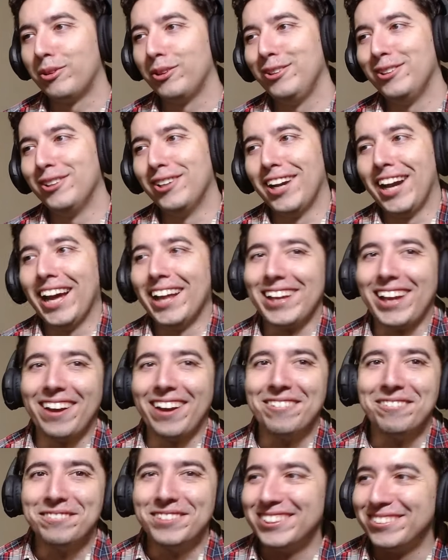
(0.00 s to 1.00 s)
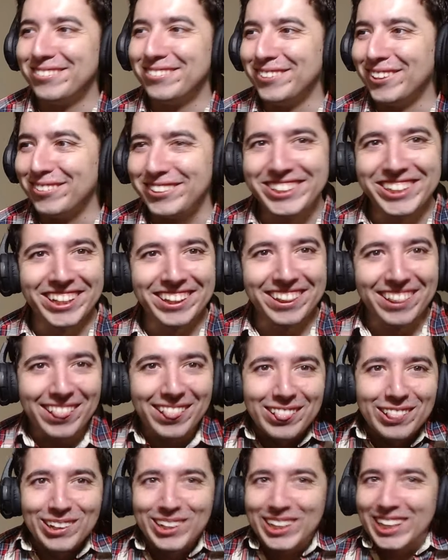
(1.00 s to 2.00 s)
you don't gotta convince me of shit.
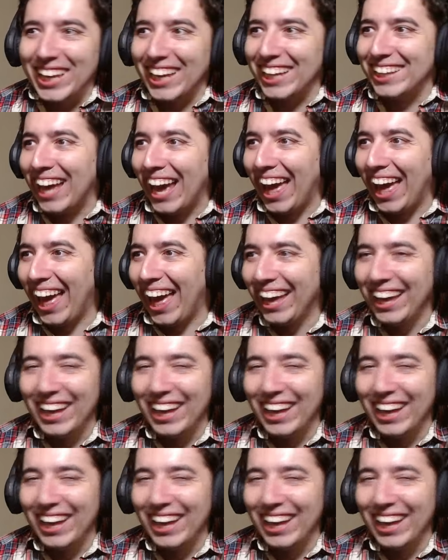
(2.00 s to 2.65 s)
Look at that.